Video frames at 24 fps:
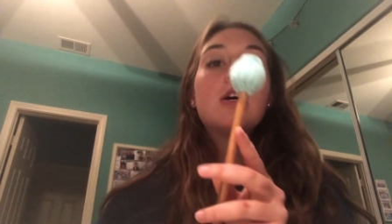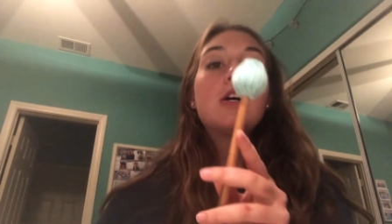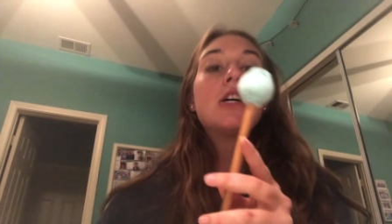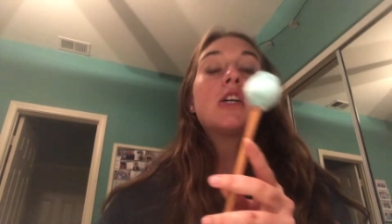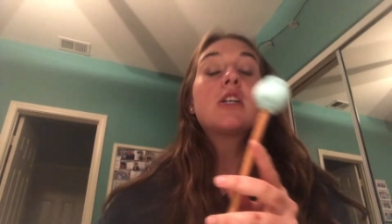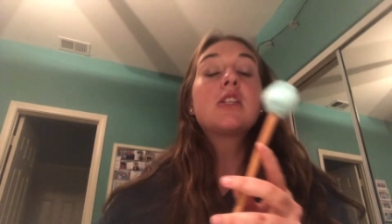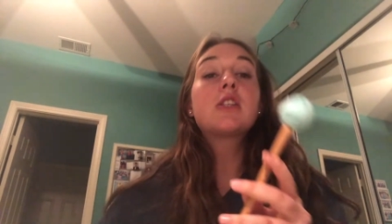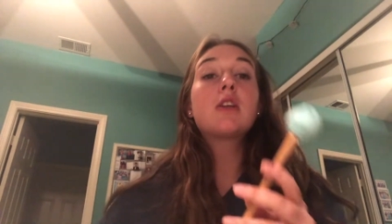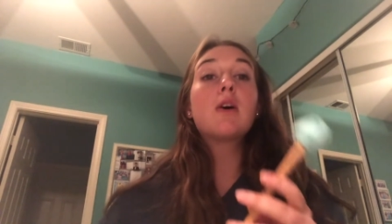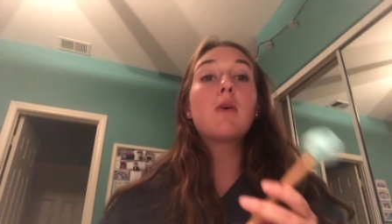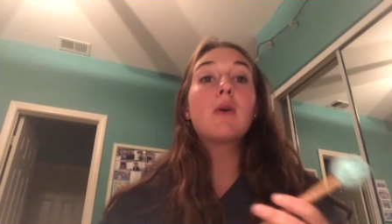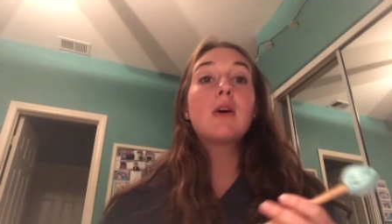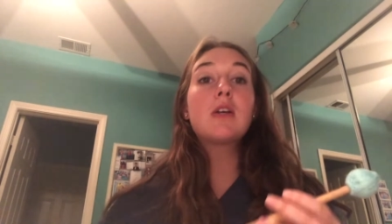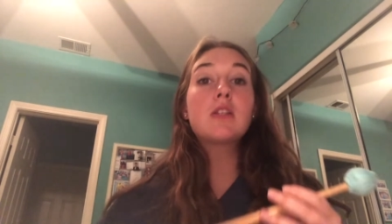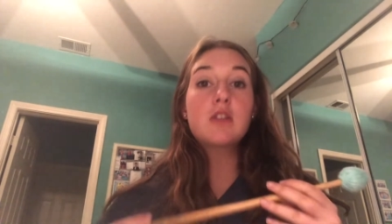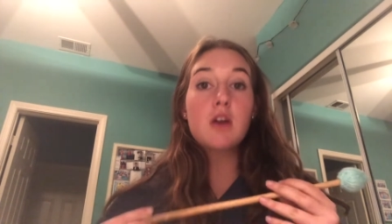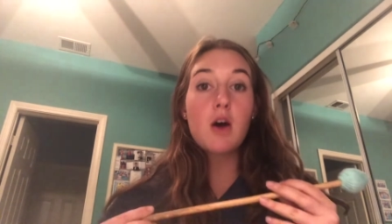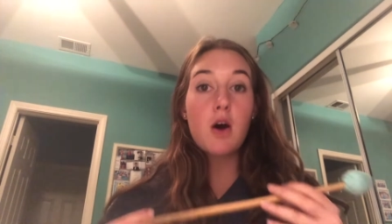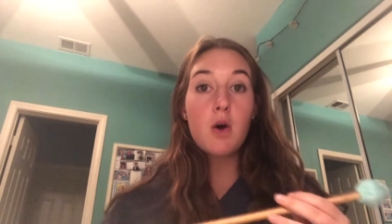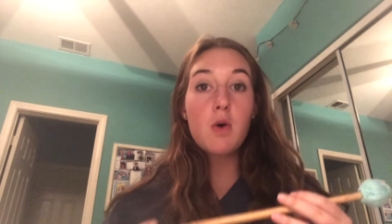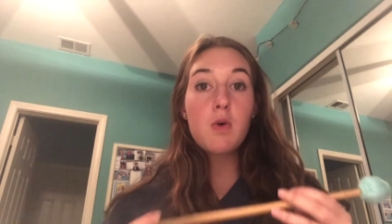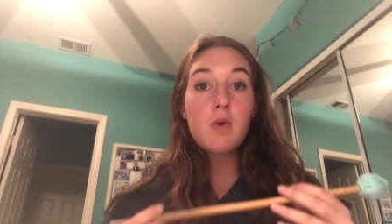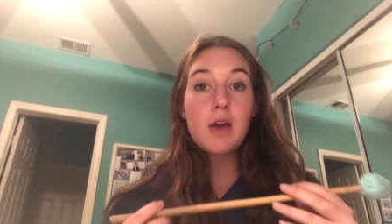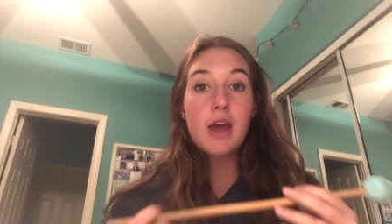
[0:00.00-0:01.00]
So it's
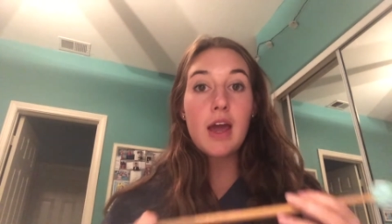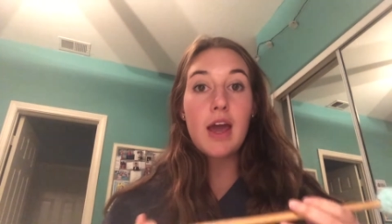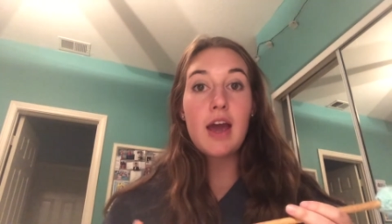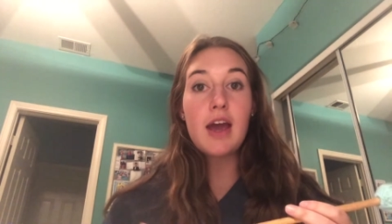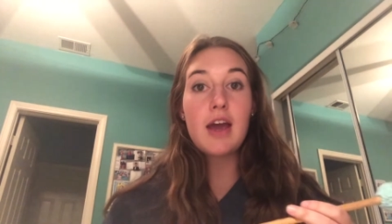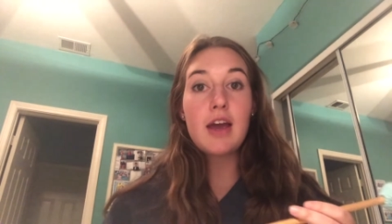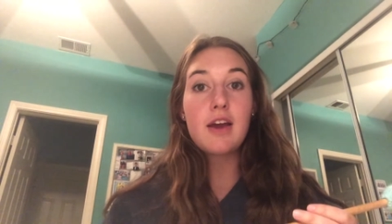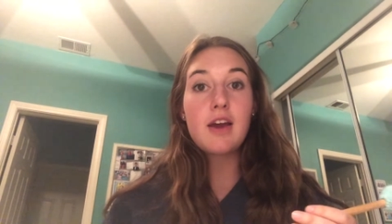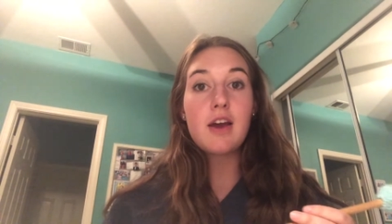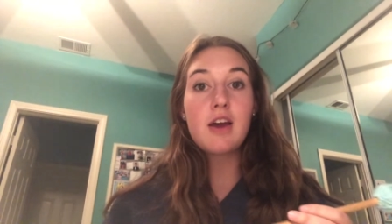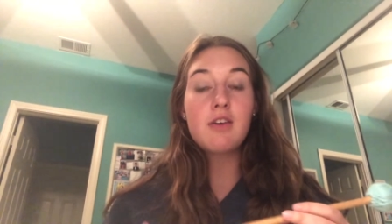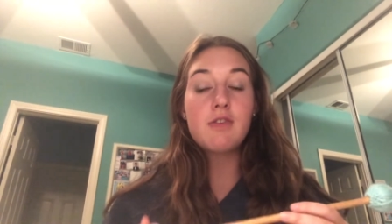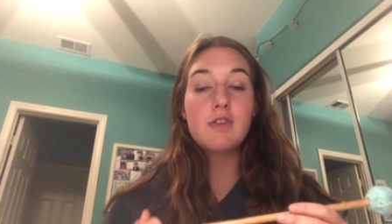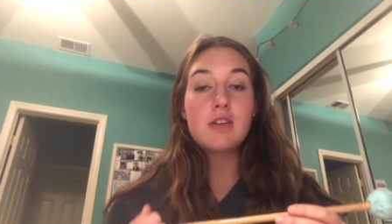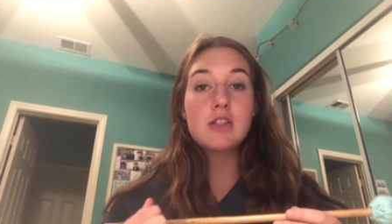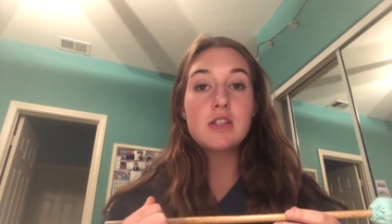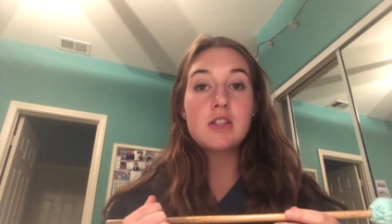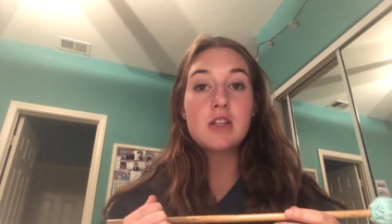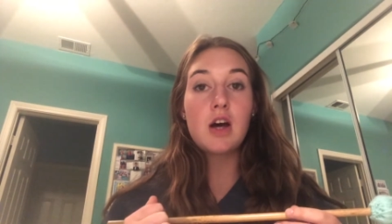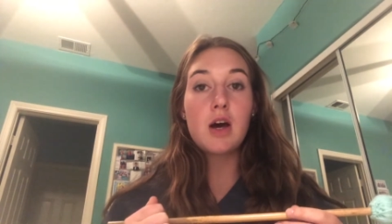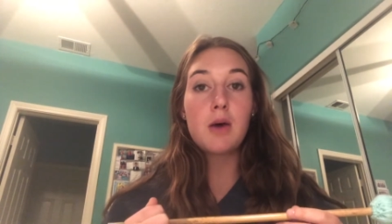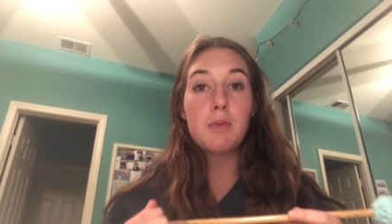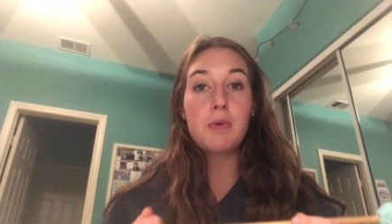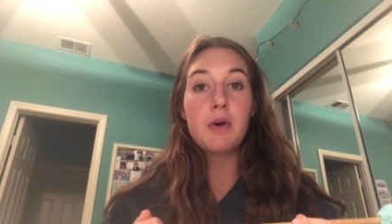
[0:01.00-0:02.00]
okay if it's
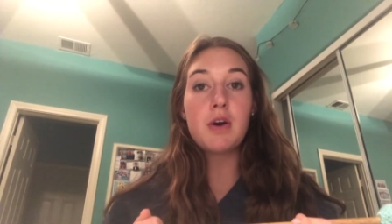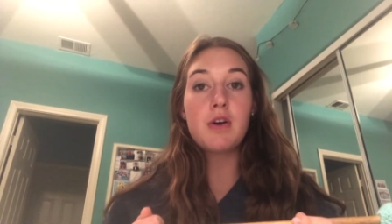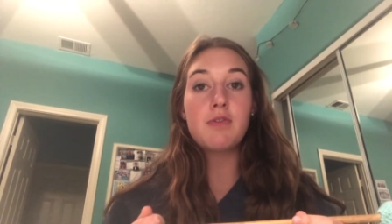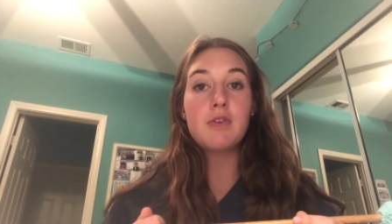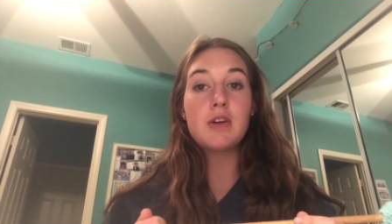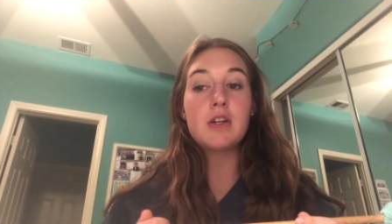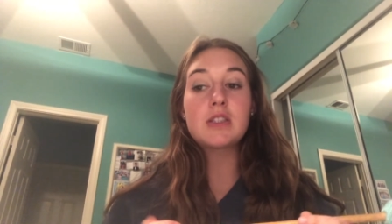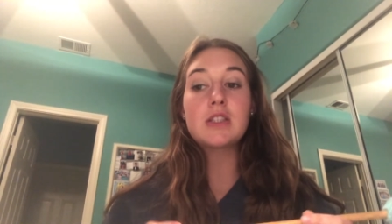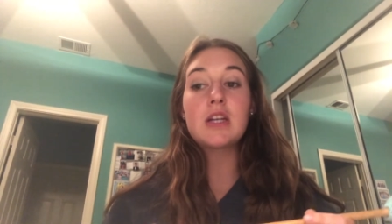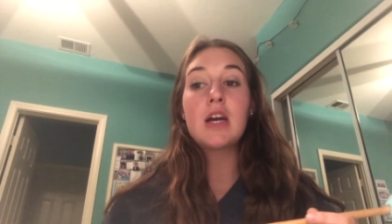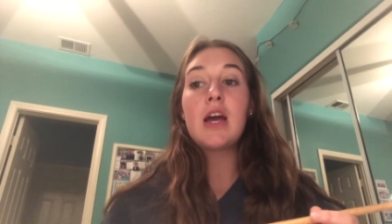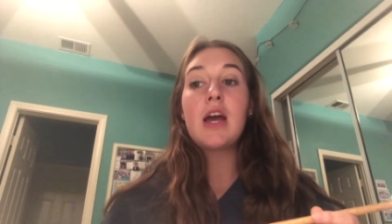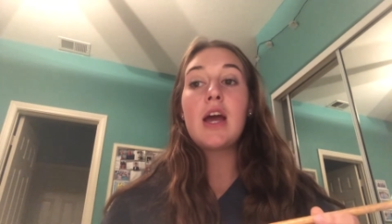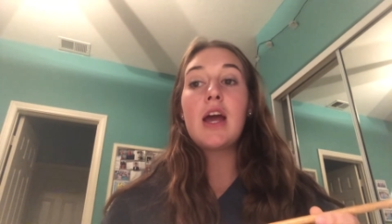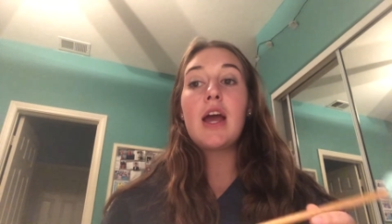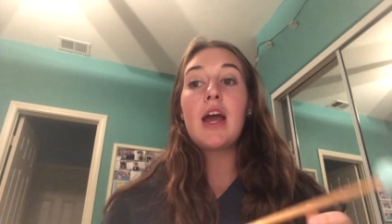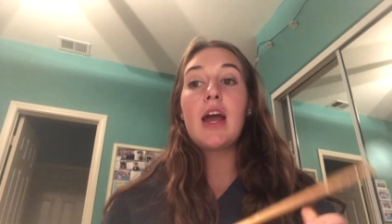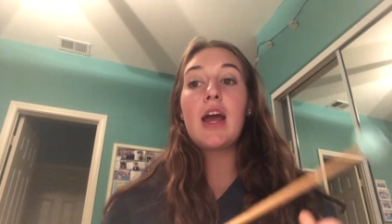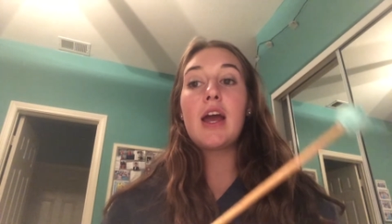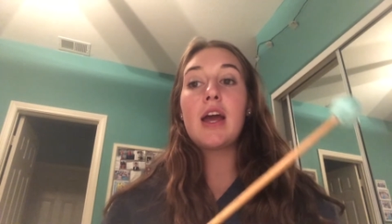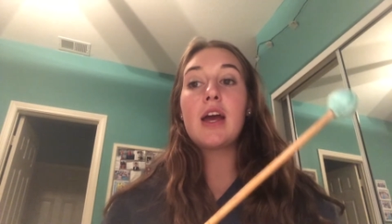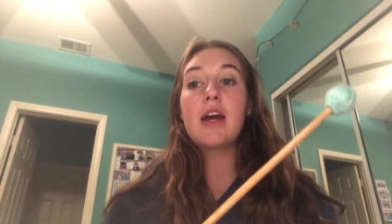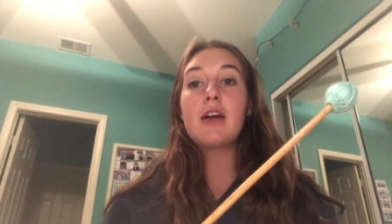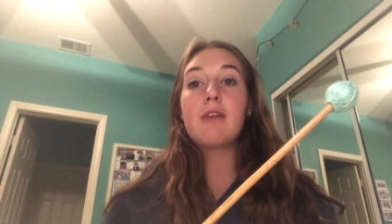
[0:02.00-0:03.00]
not perfect.
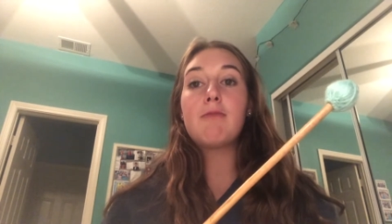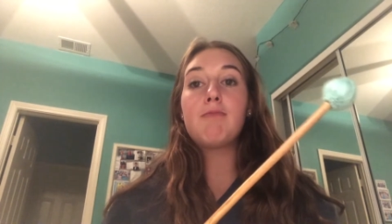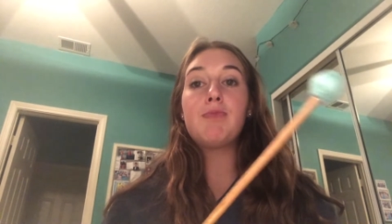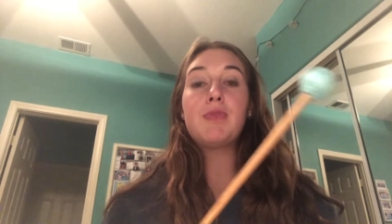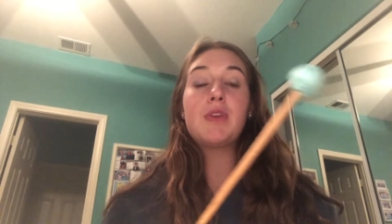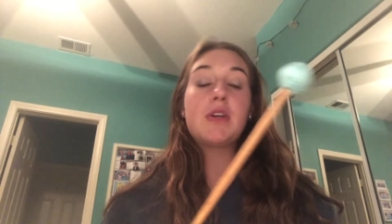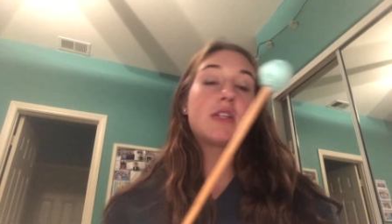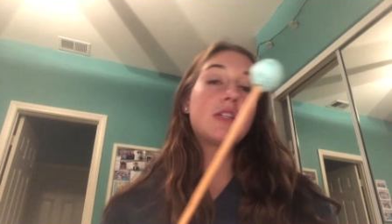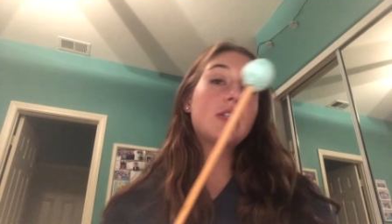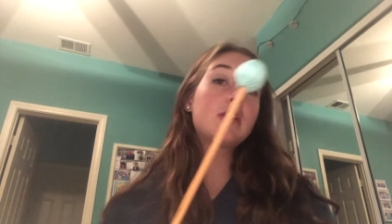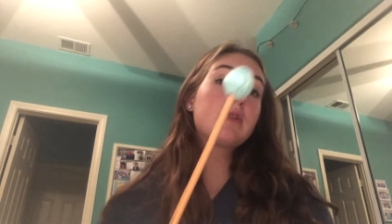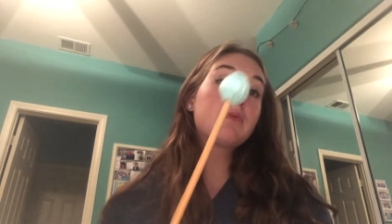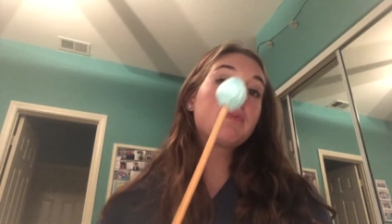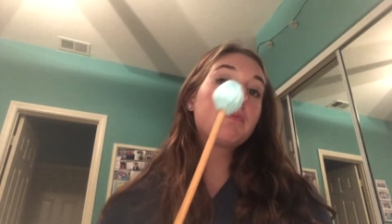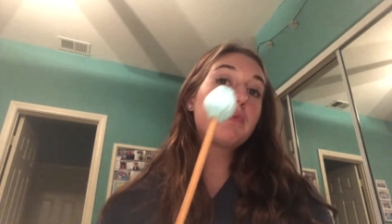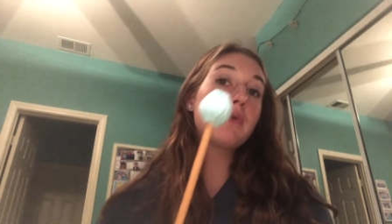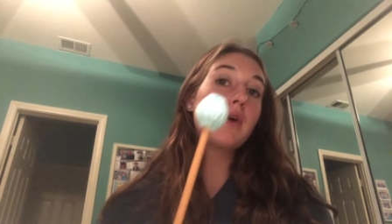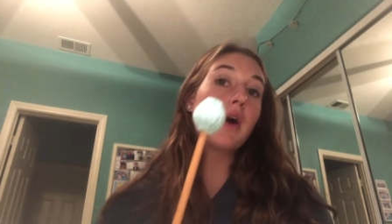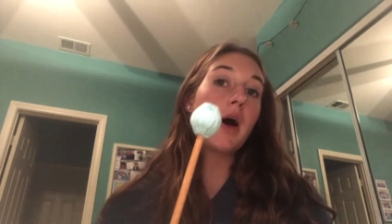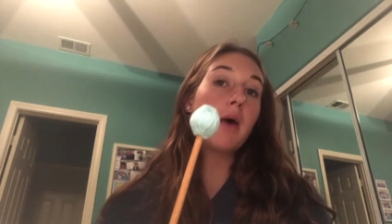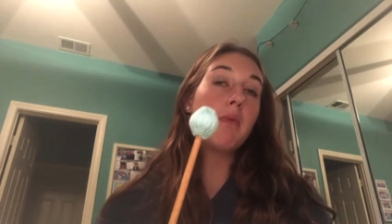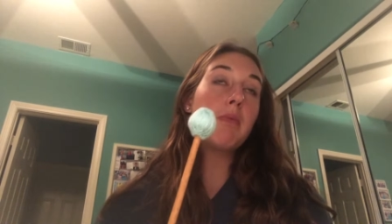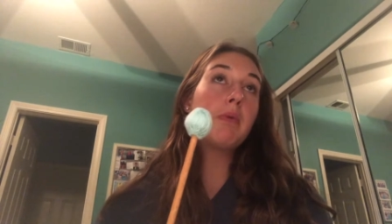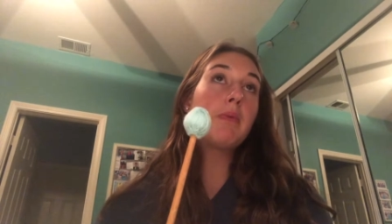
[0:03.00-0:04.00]
And this is
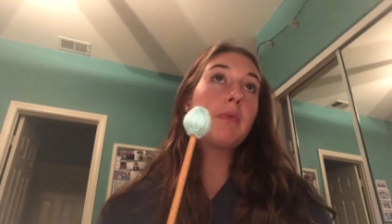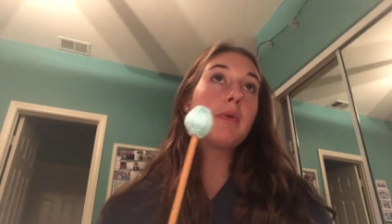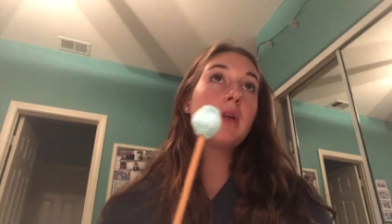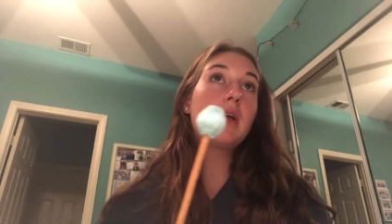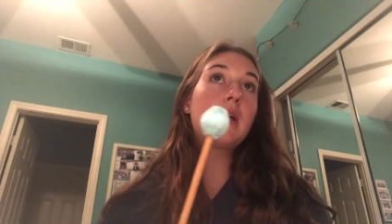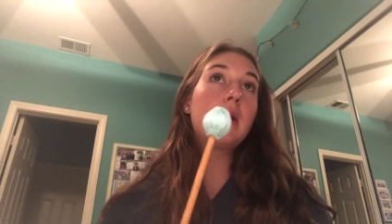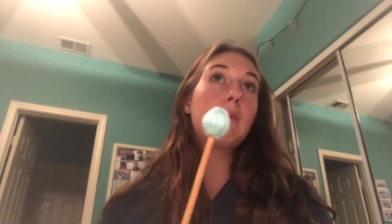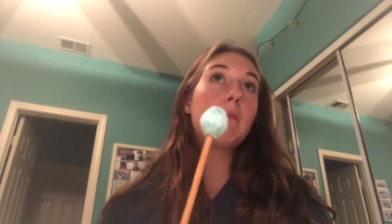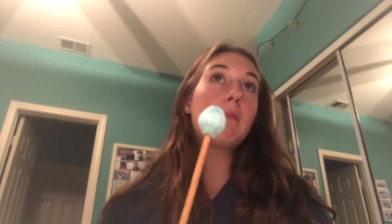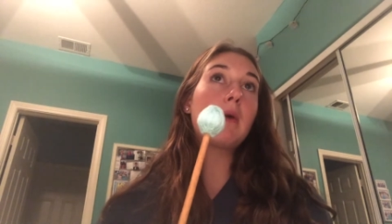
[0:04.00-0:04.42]
probably